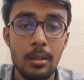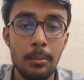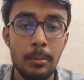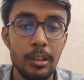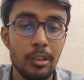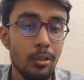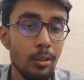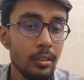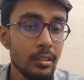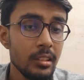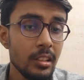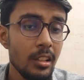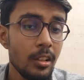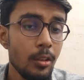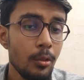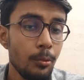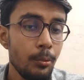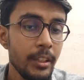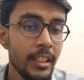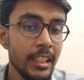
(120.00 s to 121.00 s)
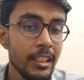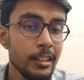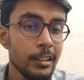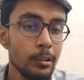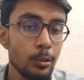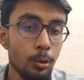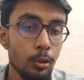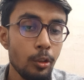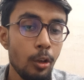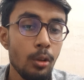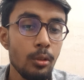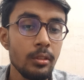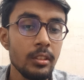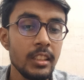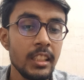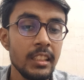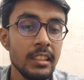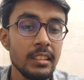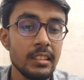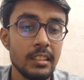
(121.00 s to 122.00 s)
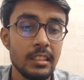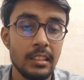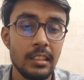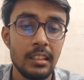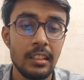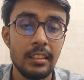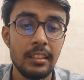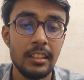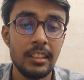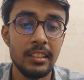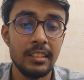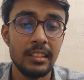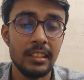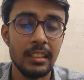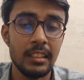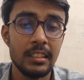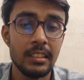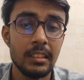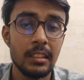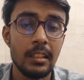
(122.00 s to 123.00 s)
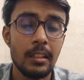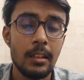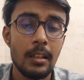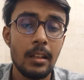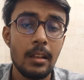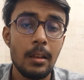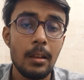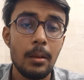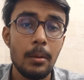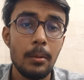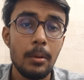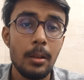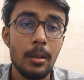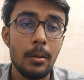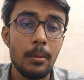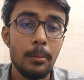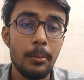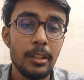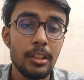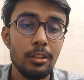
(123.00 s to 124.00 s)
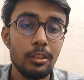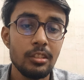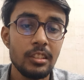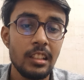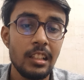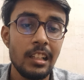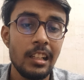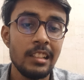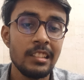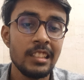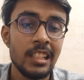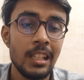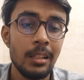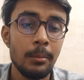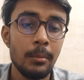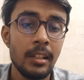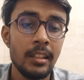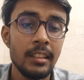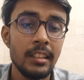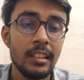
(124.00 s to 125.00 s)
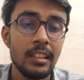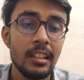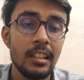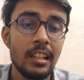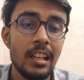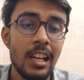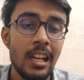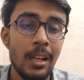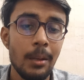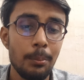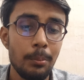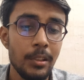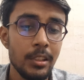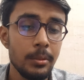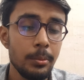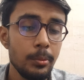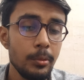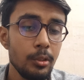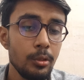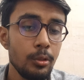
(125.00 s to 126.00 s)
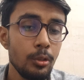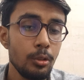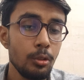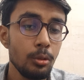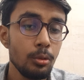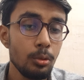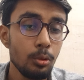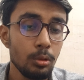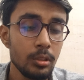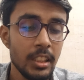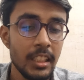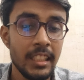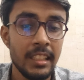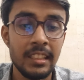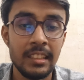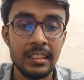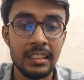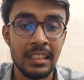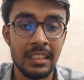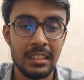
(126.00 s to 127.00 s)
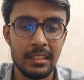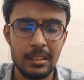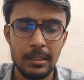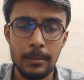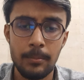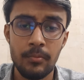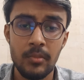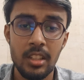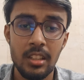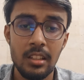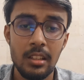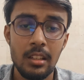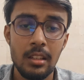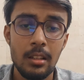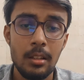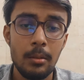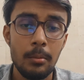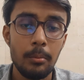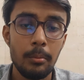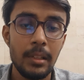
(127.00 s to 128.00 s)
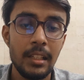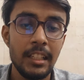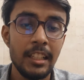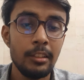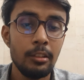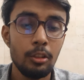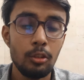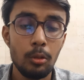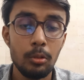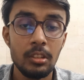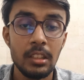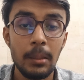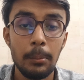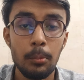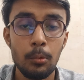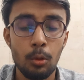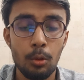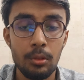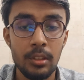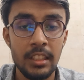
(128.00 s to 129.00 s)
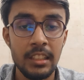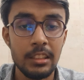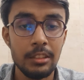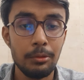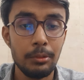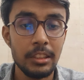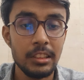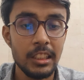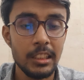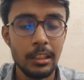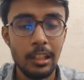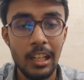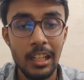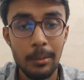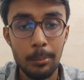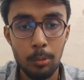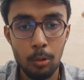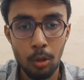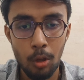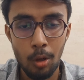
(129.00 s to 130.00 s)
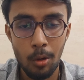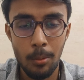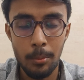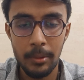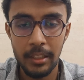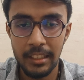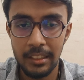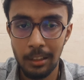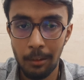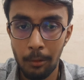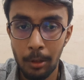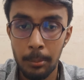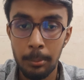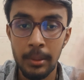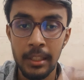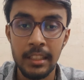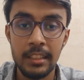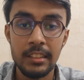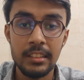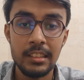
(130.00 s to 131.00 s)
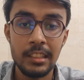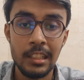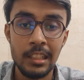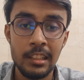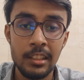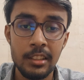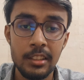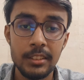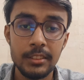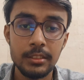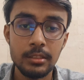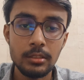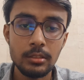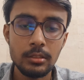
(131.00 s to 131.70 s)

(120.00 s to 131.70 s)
because we can slow down this disease because Alzheimer happens due to three reasons, mainly due to the proteins are formed in our brain cells